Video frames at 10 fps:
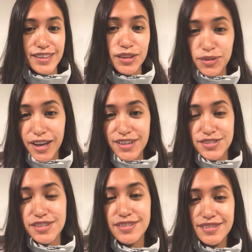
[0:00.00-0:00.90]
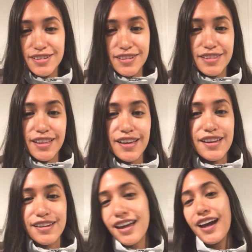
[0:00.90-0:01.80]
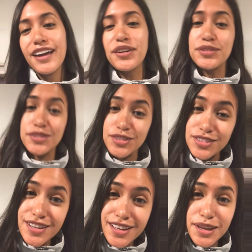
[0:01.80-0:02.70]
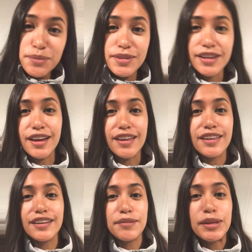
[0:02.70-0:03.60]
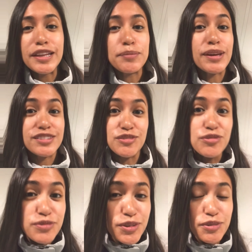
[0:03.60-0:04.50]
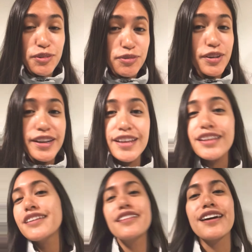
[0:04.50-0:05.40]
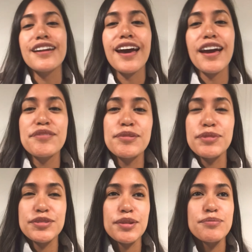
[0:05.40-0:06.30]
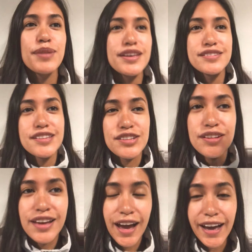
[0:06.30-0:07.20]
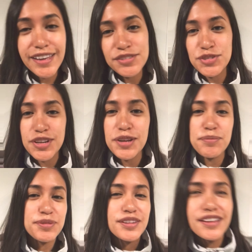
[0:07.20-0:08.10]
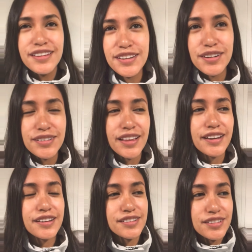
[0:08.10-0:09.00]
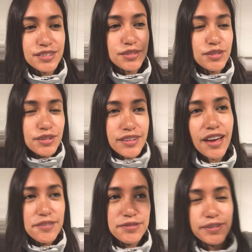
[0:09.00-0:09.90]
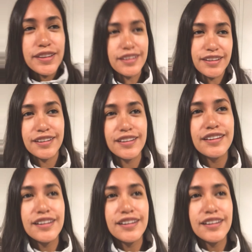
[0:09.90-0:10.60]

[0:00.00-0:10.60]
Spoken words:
location, that I go to the gym, that I eat amazing food for free, that I have the most amazing hike trips, you know, like, so that feeling,